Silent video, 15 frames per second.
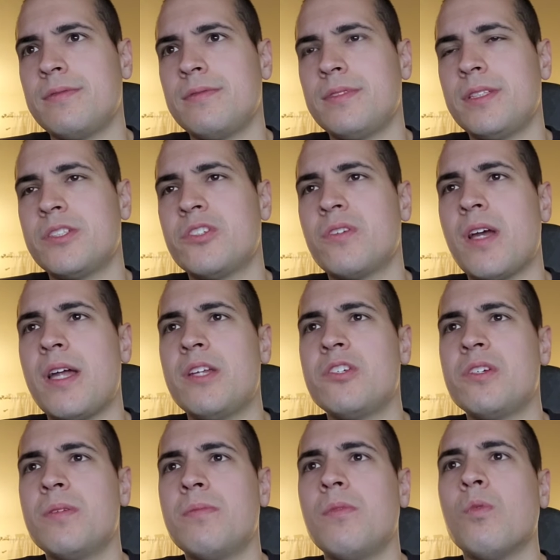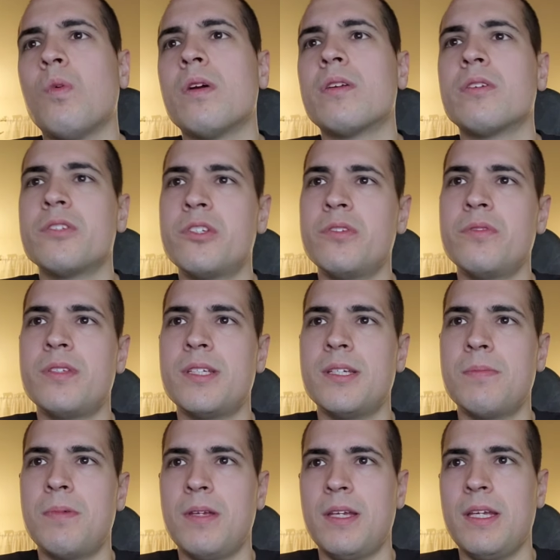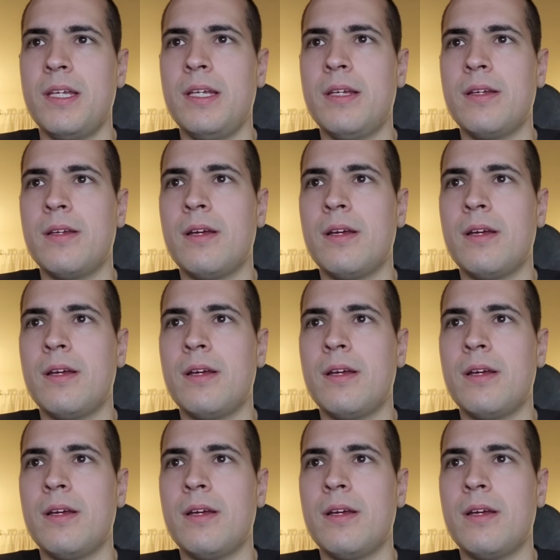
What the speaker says: Stratagem, 1 or 2 CP.